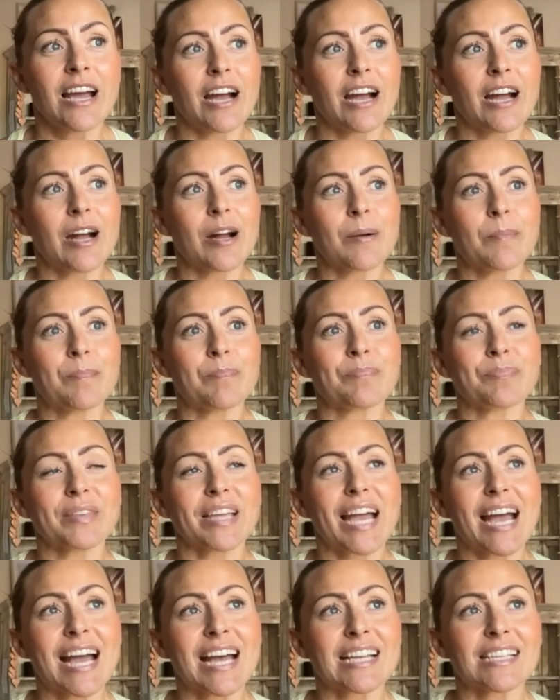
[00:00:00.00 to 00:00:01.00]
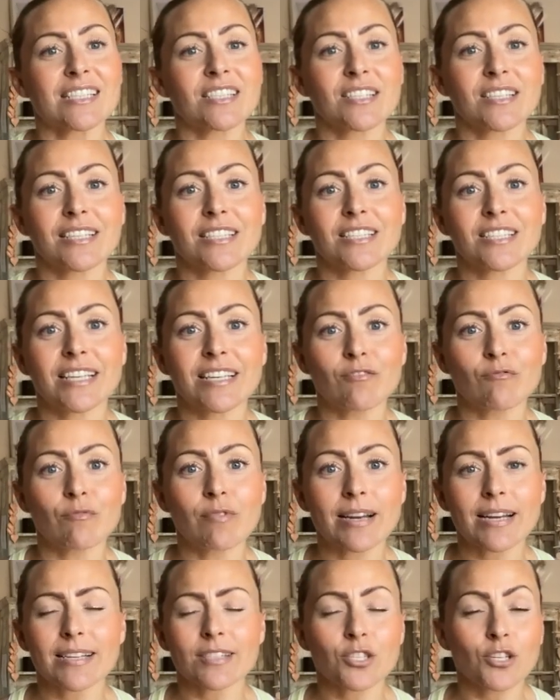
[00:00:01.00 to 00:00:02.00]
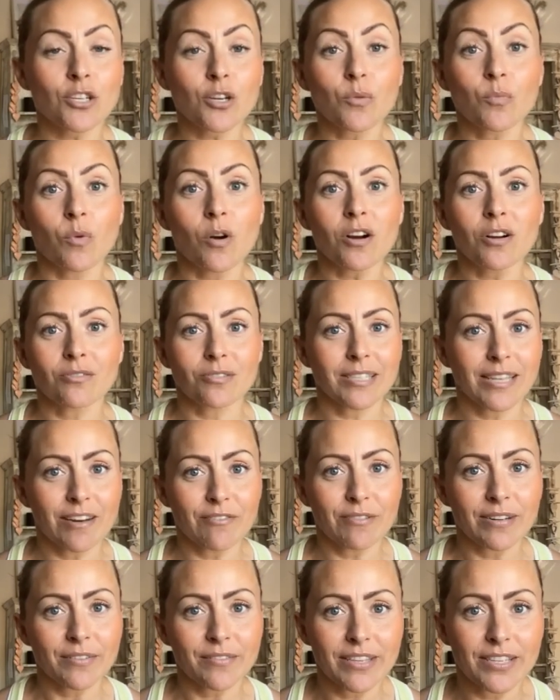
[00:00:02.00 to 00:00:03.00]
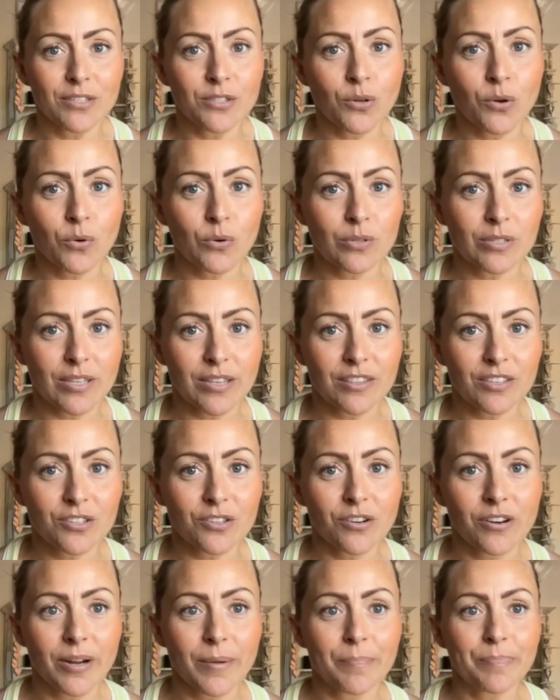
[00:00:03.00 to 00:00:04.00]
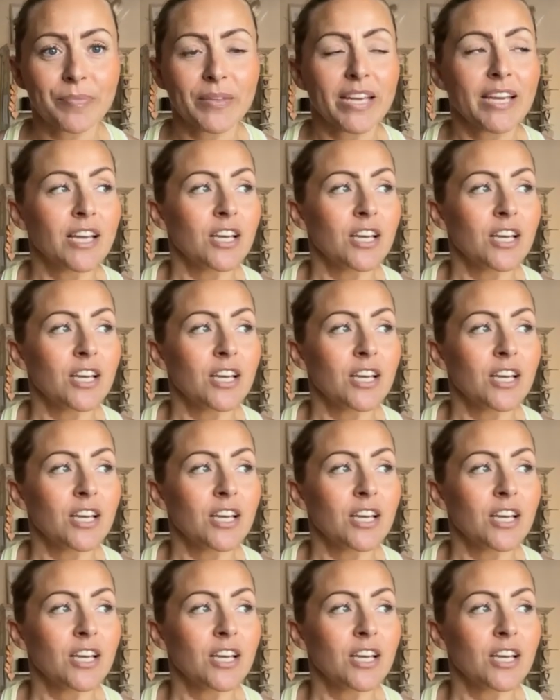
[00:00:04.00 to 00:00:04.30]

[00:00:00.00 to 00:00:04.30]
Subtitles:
It took a while to get rid of these cords at the time.